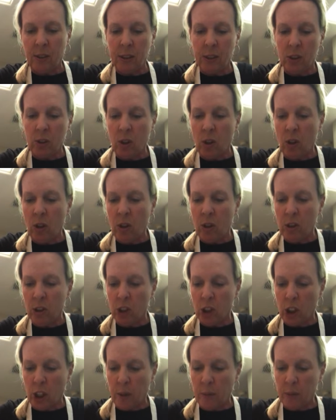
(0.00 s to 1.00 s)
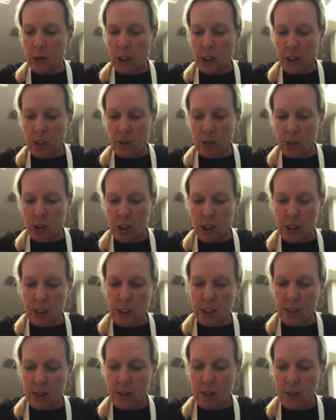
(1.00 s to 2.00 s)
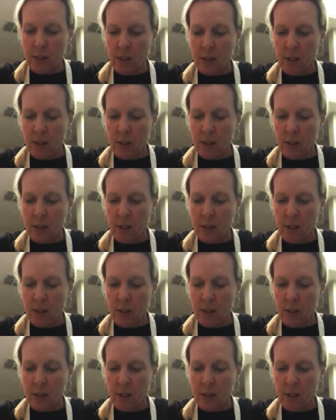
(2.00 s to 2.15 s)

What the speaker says: it's all sharp cheddar cheese.